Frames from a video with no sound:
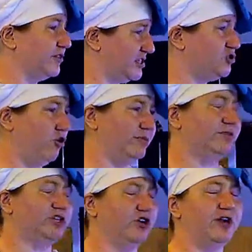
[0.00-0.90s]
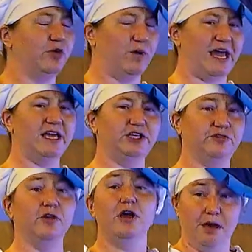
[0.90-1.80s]
storm's returning rage,
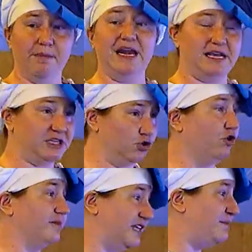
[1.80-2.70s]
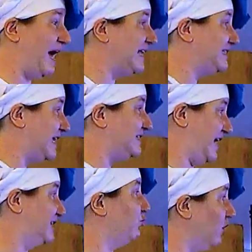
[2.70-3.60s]
for many storms had passed that
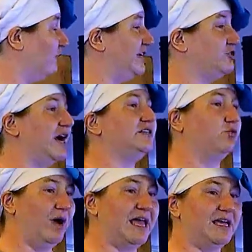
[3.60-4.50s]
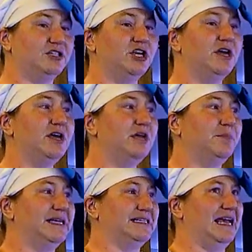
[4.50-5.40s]
day as war we tried to wage.
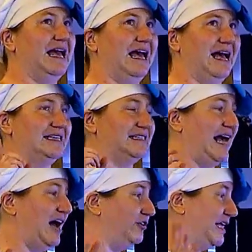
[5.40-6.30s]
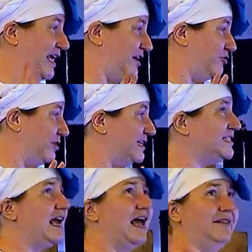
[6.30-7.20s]
But as the howling
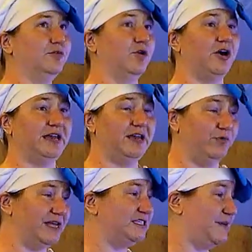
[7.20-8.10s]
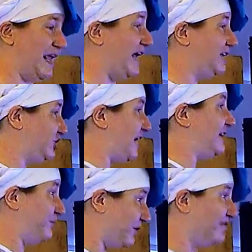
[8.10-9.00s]
increased and the rocking winds began to
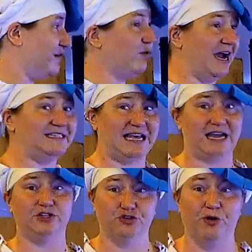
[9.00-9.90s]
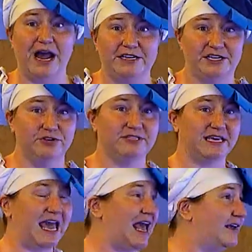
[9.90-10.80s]
shake the privy where I sat and tried to use the
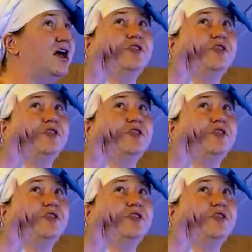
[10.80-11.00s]
can,